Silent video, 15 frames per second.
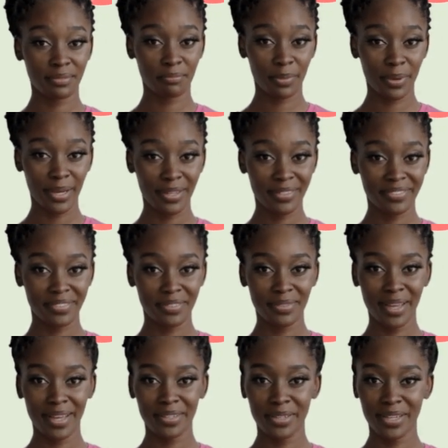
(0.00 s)
Plus,
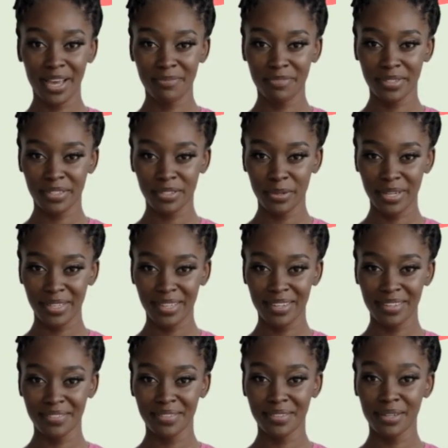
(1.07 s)
they don't have a
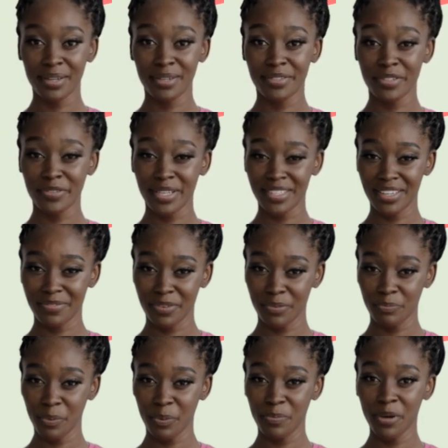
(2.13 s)
nucleus, so there's even
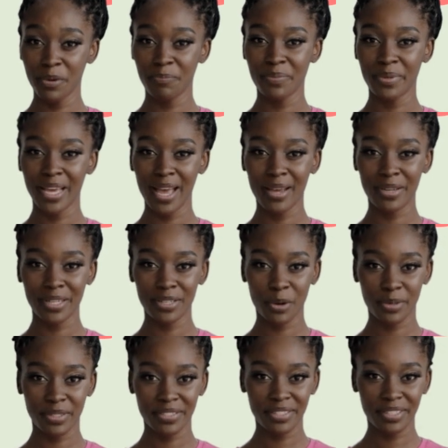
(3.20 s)
more room for carrying
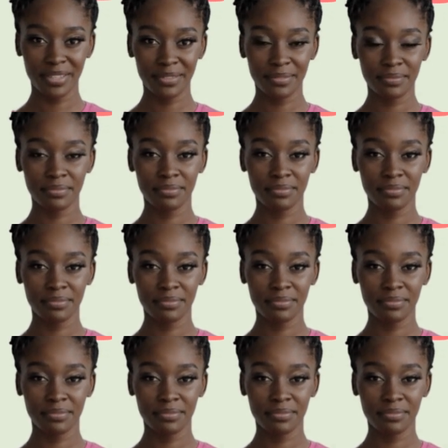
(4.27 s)
oxygen.